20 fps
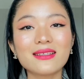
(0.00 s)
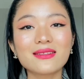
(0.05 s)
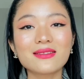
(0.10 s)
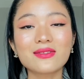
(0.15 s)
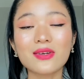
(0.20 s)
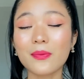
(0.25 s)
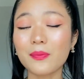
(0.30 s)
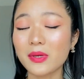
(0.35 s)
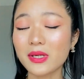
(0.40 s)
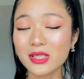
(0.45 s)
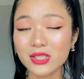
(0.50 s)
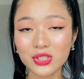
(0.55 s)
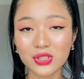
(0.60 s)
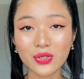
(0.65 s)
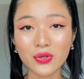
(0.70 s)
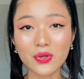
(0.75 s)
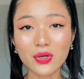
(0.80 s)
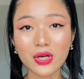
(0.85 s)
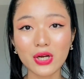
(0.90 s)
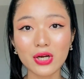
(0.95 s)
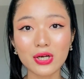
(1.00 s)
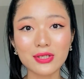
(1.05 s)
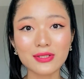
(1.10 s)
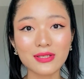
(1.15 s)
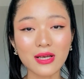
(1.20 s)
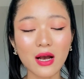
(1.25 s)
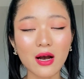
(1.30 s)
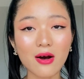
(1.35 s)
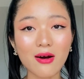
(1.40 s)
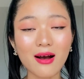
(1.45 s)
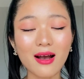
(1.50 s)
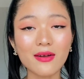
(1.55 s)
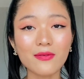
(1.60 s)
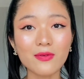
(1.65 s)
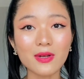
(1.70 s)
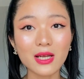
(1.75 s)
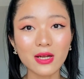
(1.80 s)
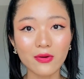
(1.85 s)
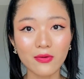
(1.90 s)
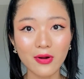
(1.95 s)
so I'm gonna show you guys how I
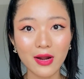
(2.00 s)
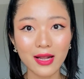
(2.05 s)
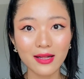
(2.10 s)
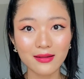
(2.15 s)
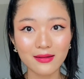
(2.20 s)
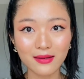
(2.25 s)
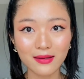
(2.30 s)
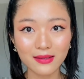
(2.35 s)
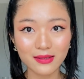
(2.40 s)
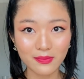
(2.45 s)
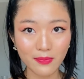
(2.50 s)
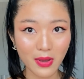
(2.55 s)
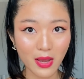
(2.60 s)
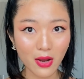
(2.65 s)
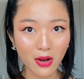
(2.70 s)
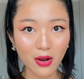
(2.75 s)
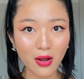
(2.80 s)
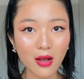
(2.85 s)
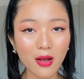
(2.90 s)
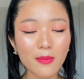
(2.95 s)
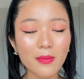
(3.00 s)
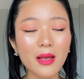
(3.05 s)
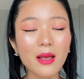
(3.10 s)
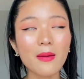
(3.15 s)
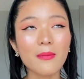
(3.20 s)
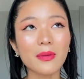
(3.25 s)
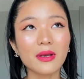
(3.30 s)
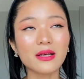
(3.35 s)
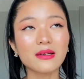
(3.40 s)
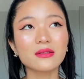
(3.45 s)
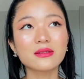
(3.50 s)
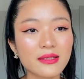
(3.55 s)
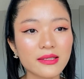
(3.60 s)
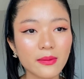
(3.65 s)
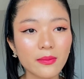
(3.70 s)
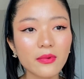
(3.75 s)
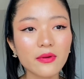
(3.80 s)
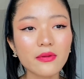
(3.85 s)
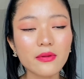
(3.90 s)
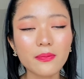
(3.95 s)
recreate this makeup, because
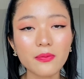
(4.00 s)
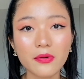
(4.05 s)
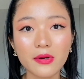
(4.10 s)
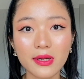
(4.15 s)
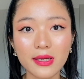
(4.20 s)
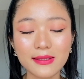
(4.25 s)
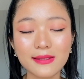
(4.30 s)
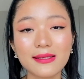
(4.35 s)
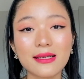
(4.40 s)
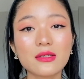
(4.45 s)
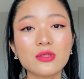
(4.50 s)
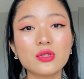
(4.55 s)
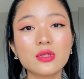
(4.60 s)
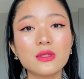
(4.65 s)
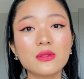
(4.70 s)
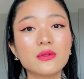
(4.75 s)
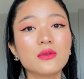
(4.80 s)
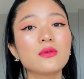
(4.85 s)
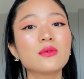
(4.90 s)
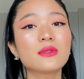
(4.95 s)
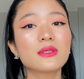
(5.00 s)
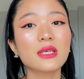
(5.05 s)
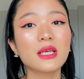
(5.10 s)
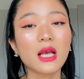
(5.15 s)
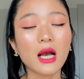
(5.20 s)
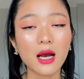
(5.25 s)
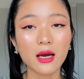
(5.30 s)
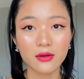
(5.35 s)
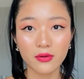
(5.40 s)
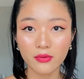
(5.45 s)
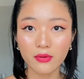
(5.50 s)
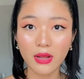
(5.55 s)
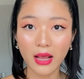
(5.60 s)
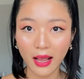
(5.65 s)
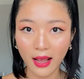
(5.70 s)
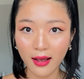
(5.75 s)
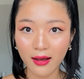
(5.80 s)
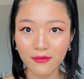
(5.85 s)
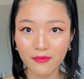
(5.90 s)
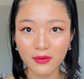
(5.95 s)
some of the products that she's using, I don't
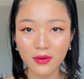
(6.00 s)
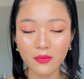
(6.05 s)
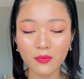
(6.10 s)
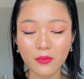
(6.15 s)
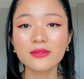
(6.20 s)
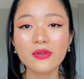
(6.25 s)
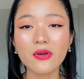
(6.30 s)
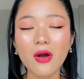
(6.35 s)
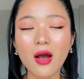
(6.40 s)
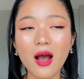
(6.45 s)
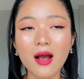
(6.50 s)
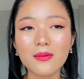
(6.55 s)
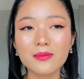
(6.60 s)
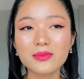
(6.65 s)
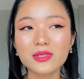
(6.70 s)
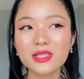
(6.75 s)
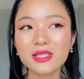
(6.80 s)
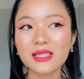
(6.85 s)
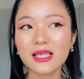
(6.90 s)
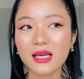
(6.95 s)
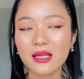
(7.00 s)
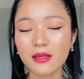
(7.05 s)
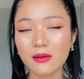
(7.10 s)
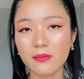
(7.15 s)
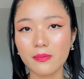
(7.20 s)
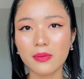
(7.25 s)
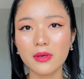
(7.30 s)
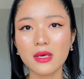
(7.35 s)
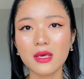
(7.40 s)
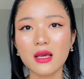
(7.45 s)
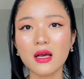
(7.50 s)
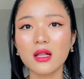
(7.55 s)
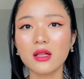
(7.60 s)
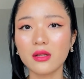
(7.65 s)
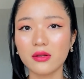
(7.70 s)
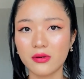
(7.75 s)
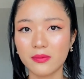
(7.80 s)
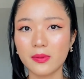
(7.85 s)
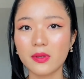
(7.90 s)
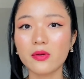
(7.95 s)
have it. So I'm just gonna be a
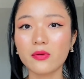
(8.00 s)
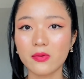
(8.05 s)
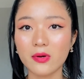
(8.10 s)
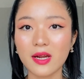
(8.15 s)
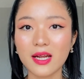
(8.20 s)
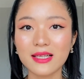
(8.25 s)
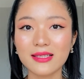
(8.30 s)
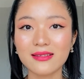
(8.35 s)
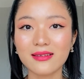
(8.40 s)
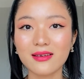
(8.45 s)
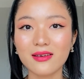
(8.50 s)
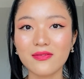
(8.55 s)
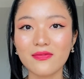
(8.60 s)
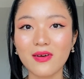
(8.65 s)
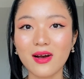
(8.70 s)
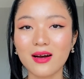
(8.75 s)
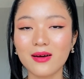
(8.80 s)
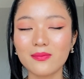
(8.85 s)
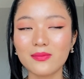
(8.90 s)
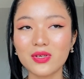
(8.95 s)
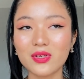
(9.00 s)
little bit creative. I'm